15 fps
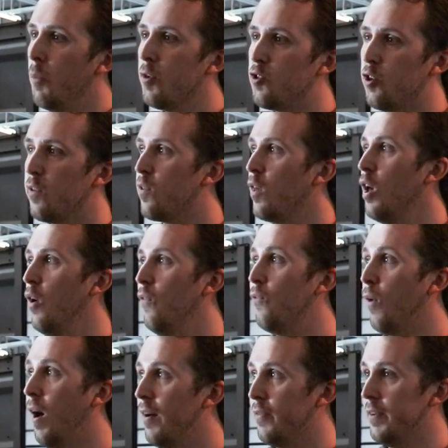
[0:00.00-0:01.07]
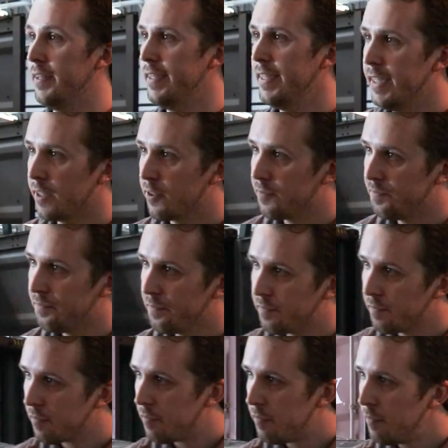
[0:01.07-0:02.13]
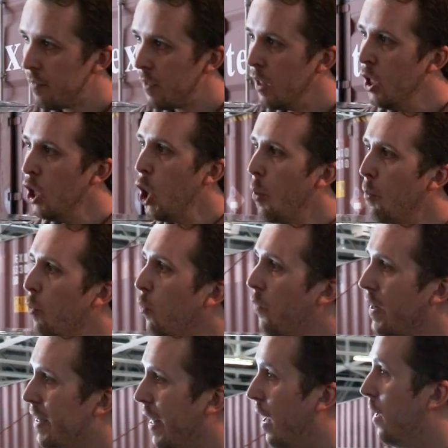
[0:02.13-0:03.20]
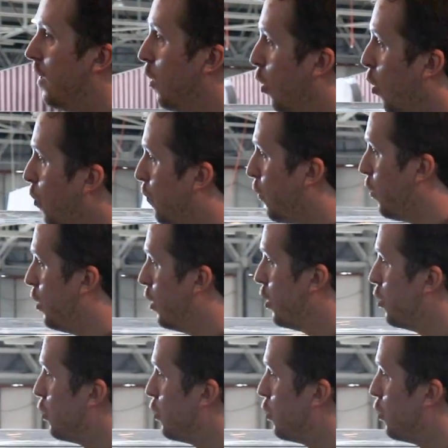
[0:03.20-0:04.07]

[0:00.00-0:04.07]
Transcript: which is rather neat. Moving then over